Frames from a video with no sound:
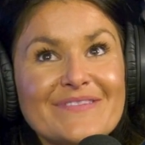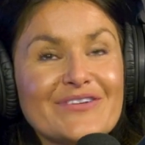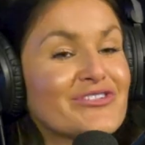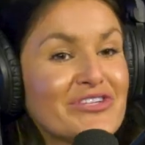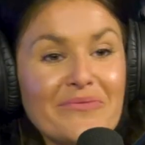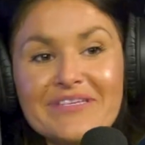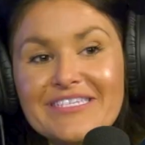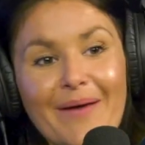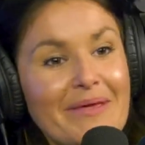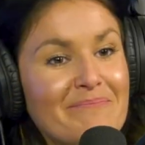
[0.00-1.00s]
told you nobody's
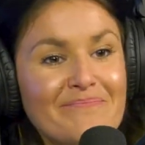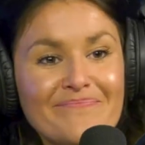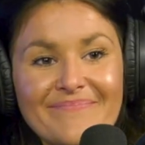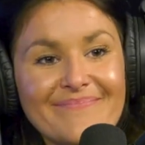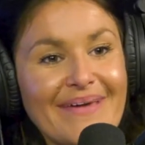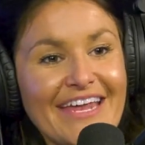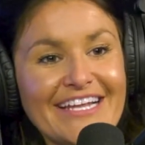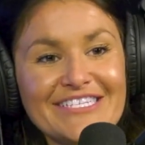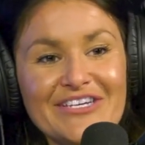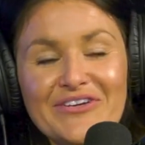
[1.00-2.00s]
coming. Man,
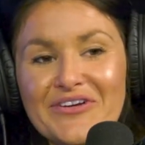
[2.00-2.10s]
it's you.